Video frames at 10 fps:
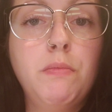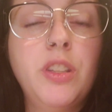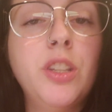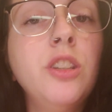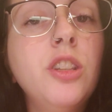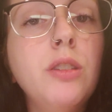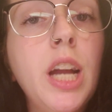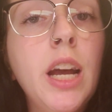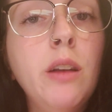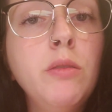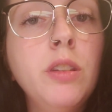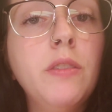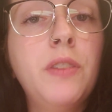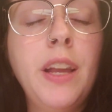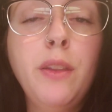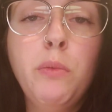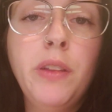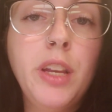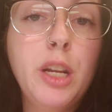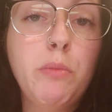search around, find the
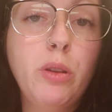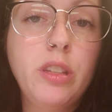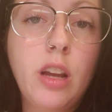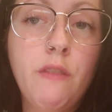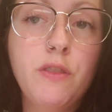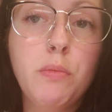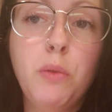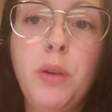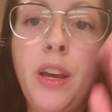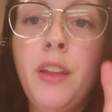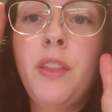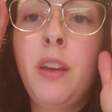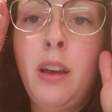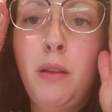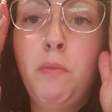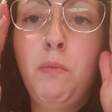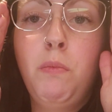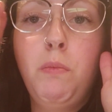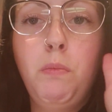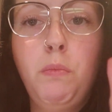one that you're most comfortable with.
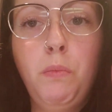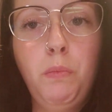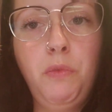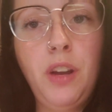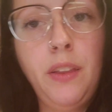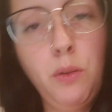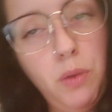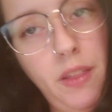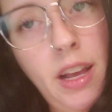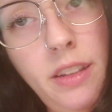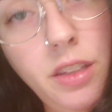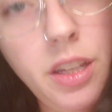Find the one that's